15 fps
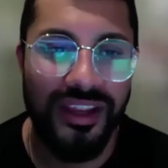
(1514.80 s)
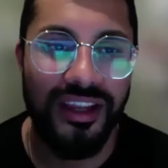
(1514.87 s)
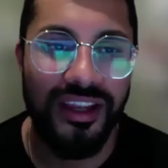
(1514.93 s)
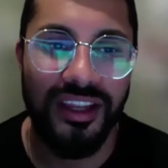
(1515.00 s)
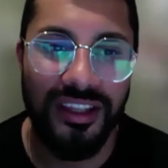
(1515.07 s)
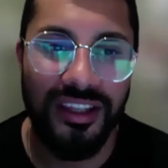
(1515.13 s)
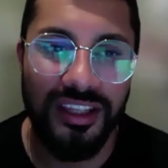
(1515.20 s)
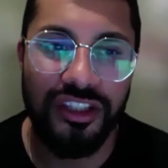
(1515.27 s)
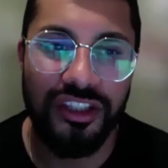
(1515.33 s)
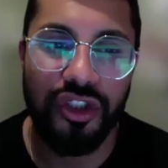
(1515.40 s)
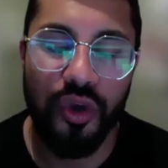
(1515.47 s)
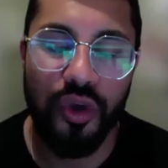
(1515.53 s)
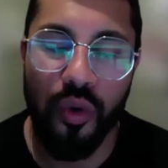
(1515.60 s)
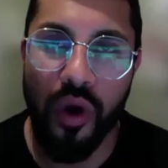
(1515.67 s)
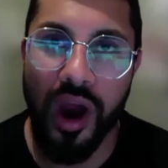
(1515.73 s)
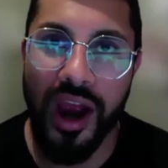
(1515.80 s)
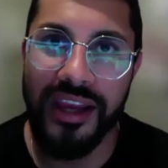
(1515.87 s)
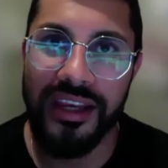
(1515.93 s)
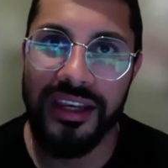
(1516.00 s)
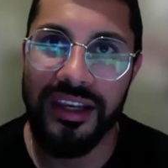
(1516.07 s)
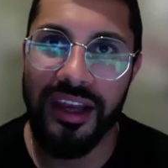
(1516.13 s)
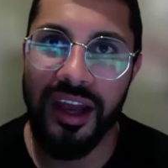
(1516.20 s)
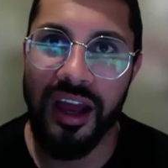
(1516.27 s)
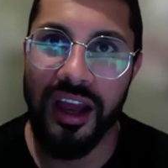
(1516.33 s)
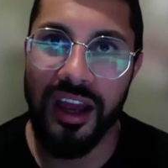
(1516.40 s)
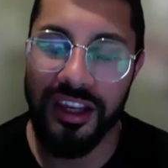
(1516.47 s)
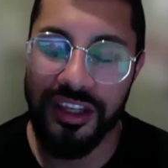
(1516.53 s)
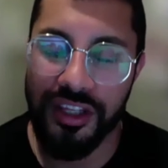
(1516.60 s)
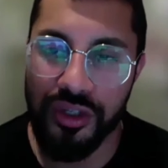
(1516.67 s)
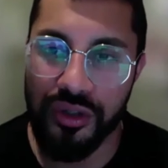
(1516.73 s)
it's quite a
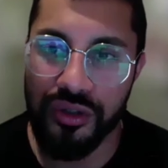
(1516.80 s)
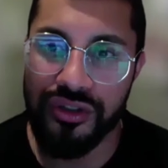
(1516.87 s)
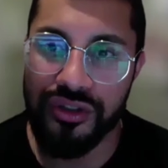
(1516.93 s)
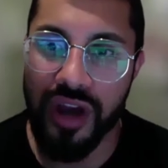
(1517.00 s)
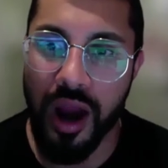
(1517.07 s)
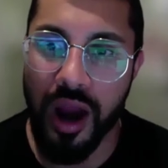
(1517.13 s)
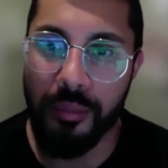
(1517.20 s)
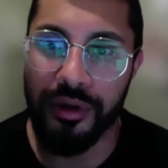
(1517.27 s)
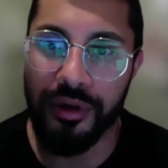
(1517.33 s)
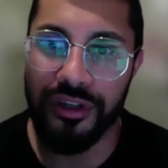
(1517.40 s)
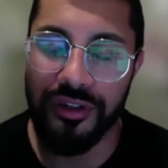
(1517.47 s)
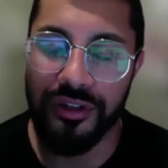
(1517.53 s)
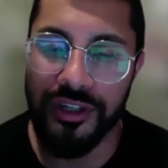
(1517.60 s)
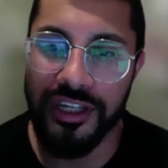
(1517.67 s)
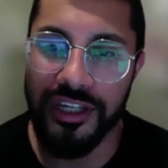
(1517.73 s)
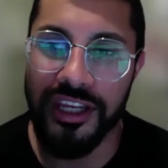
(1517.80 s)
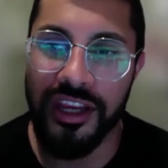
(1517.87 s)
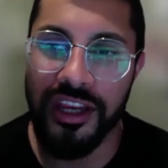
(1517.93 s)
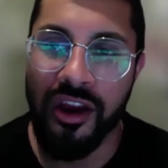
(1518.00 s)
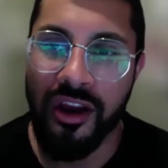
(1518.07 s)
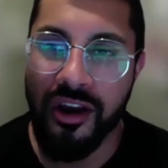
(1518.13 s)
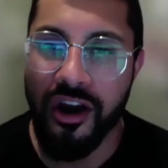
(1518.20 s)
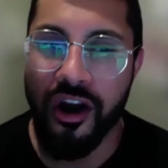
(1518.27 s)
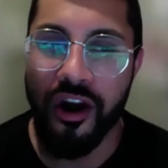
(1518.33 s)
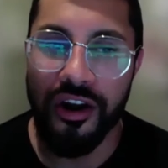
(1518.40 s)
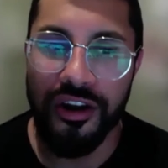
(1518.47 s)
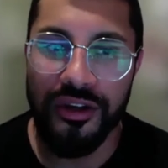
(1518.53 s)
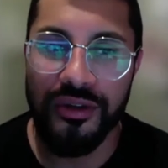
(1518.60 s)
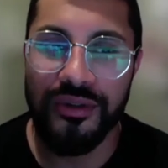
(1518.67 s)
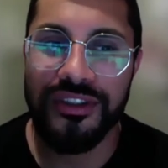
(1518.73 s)
huge opportunity. Are
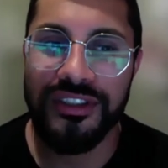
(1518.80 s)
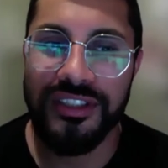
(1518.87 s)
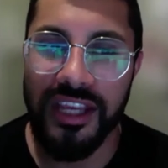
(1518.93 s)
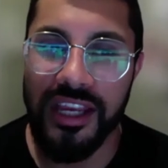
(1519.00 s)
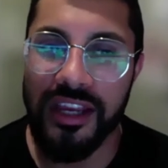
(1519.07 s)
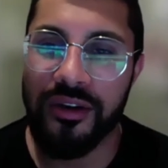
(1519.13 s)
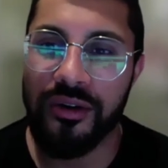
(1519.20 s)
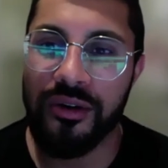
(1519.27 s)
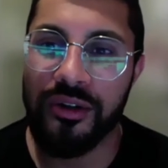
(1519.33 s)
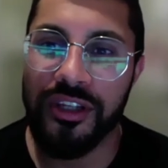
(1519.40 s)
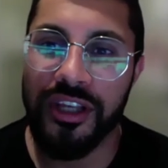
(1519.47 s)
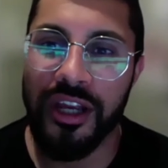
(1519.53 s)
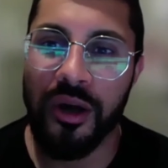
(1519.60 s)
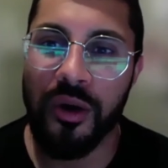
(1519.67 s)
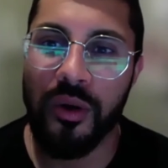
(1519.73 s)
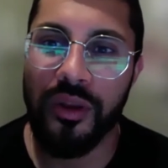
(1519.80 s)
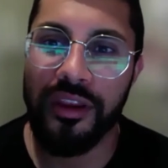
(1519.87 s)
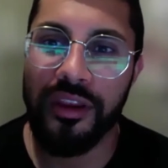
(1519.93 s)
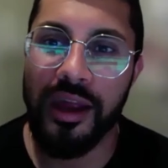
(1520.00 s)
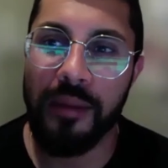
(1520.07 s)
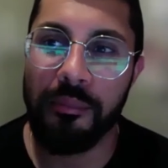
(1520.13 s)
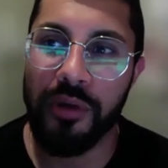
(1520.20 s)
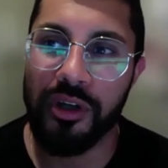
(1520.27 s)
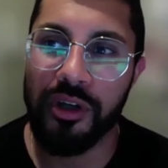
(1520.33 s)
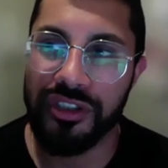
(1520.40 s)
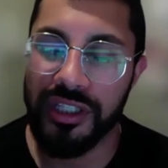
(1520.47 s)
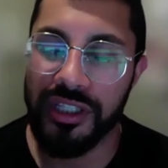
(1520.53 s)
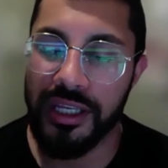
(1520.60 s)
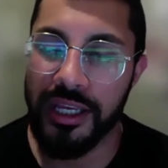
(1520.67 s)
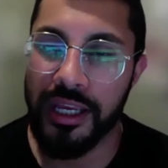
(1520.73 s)
you seeing, Julio, that
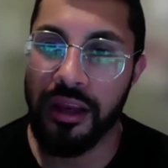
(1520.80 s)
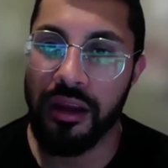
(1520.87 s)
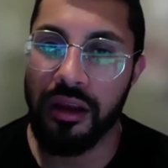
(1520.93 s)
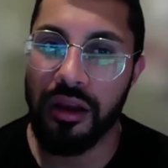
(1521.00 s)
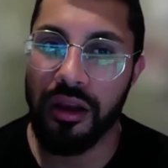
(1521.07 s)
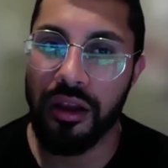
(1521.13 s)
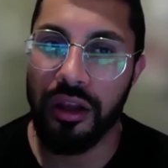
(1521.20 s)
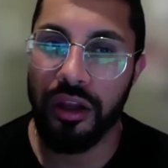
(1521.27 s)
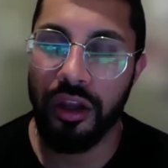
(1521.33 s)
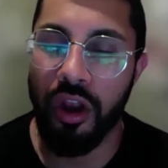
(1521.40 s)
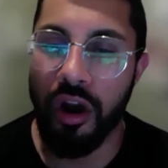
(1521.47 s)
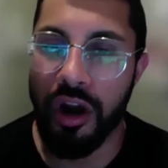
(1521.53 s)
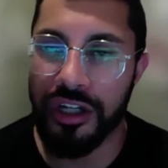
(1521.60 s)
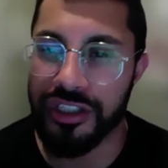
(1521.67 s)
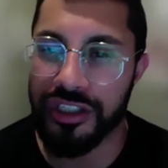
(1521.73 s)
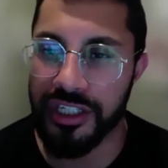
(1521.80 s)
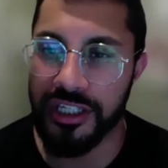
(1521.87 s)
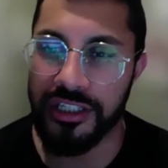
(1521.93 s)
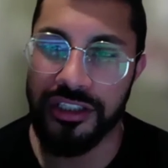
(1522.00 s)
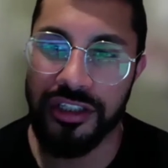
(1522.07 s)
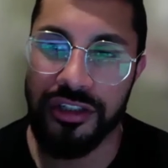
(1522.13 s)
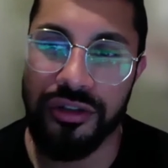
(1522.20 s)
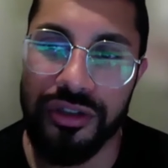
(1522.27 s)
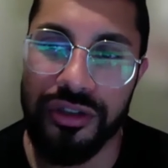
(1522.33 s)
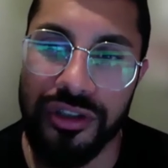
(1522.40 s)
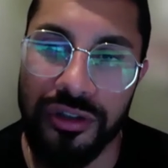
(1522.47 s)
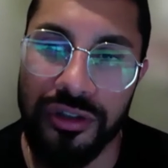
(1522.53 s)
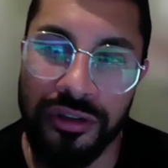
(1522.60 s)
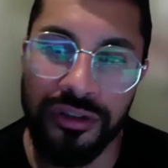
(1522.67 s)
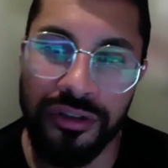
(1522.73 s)
mostly large
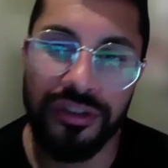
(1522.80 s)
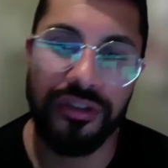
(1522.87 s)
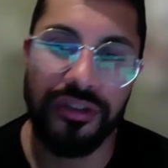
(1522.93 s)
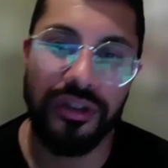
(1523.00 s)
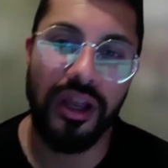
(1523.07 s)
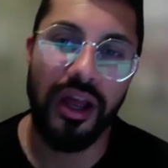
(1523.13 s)
institutional